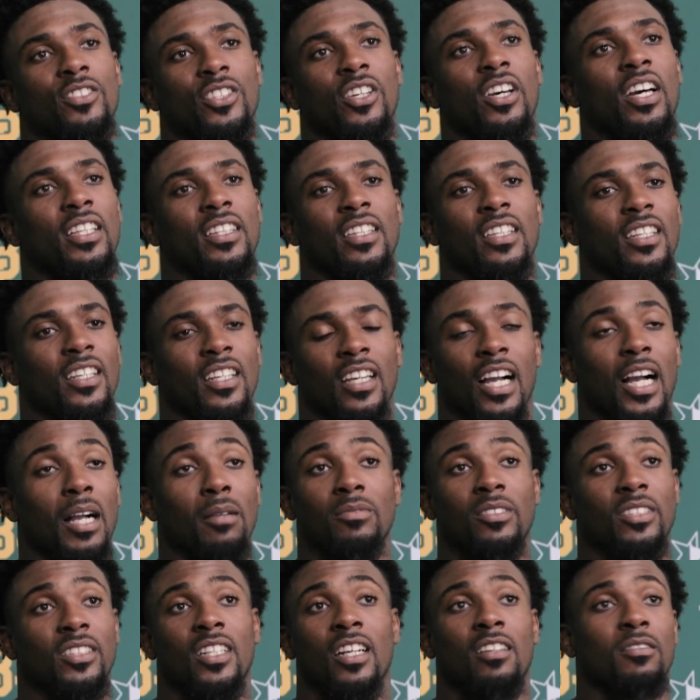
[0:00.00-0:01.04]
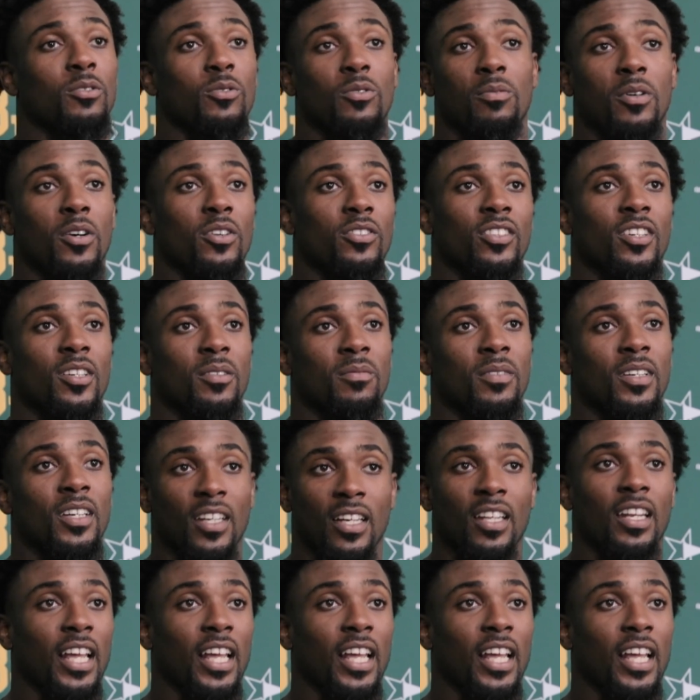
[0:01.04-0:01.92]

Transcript: So I think I'm just comfortable with both of them.